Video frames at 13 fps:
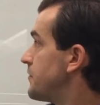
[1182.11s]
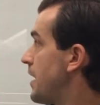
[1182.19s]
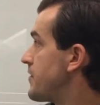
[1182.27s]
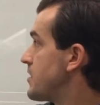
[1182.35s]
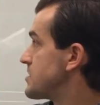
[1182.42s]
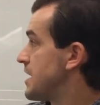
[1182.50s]

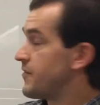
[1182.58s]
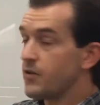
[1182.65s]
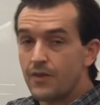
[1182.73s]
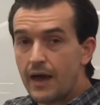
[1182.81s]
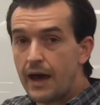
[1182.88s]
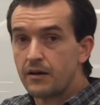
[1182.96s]
5 years
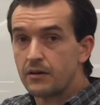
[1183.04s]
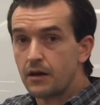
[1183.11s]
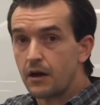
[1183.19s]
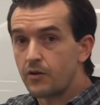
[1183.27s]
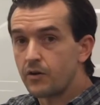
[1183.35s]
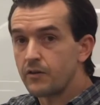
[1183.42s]
after that,
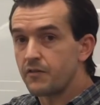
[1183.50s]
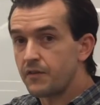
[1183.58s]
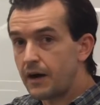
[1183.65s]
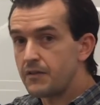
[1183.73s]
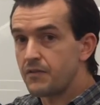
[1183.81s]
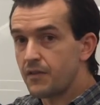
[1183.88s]

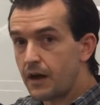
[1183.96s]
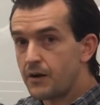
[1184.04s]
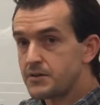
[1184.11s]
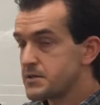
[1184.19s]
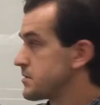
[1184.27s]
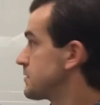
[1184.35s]

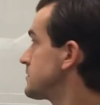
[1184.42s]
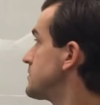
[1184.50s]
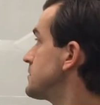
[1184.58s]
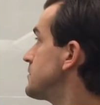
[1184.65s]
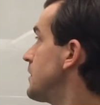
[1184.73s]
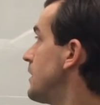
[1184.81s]

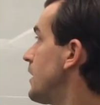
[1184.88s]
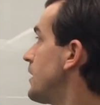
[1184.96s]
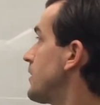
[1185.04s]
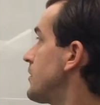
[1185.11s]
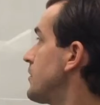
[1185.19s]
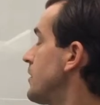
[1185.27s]

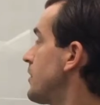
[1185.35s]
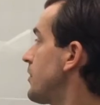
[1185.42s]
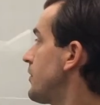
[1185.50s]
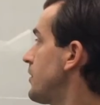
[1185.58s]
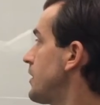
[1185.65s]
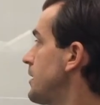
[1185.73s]

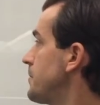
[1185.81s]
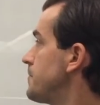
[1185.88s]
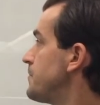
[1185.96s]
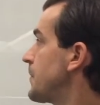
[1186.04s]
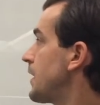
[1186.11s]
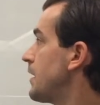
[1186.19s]
$105,830.
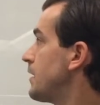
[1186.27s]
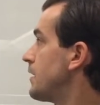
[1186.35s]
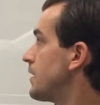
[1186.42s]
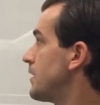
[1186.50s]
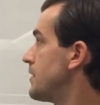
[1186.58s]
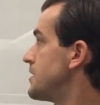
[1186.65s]

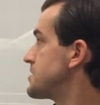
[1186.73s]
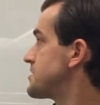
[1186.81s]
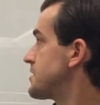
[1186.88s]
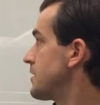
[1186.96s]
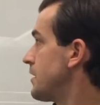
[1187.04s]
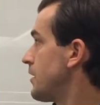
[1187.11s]
And then
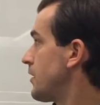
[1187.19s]
just